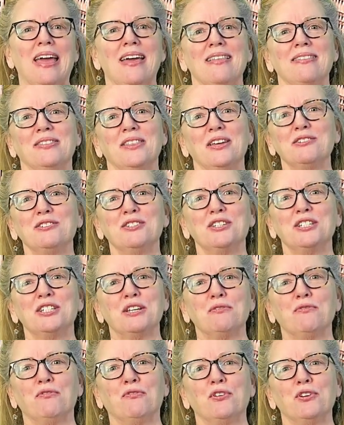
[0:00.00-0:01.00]
There's a
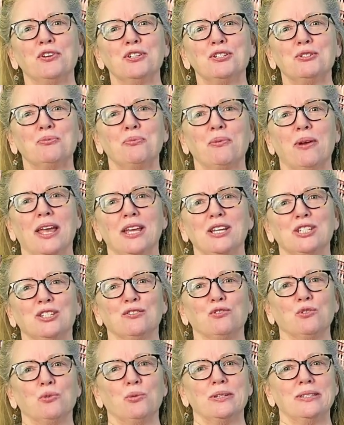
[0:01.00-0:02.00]
diverse range
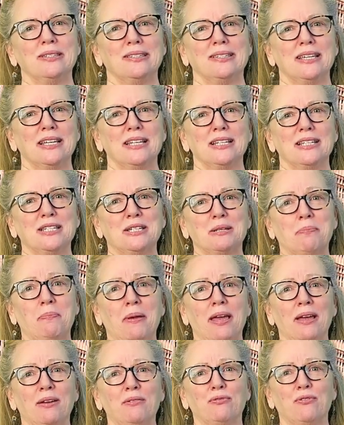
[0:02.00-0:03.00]
of cuisines to
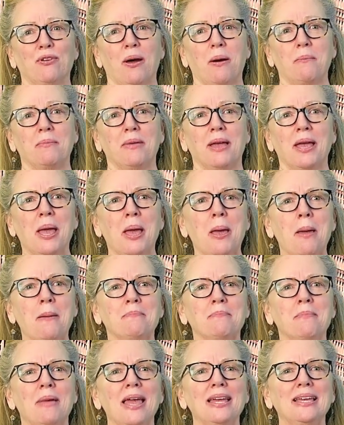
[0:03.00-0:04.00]
pick from,
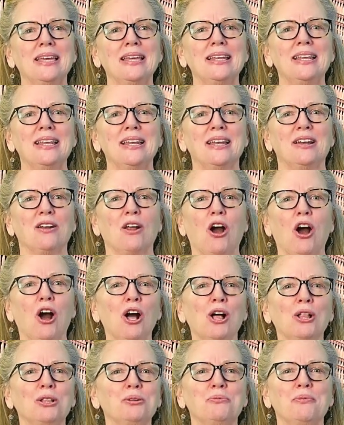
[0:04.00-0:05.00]
making it an
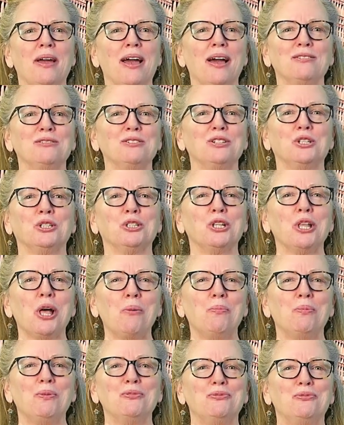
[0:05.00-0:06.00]
all-around
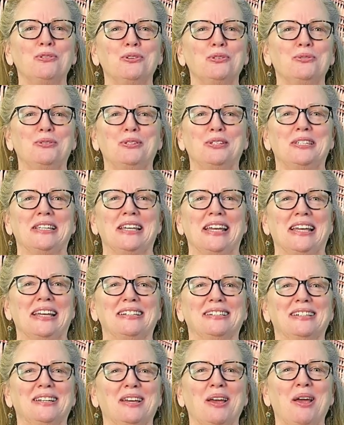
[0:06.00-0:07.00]
global food
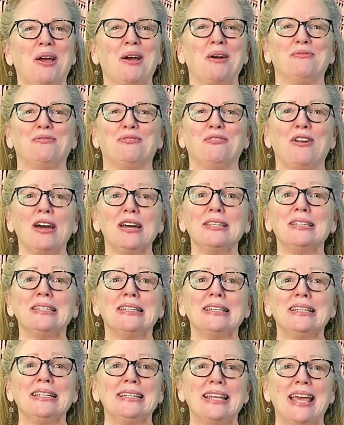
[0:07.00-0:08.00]
scene. For us
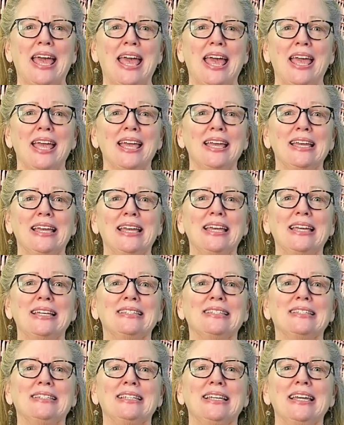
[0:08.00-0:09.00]
today,
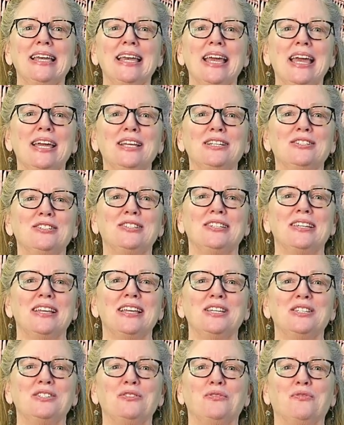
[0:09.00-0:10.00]
it's
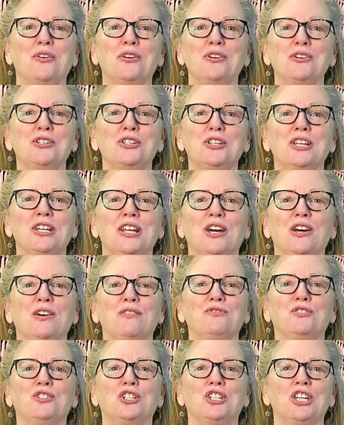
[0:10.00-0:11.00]
THC's version of
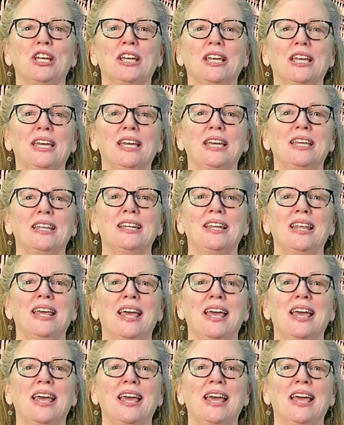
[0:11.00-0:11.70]
chicken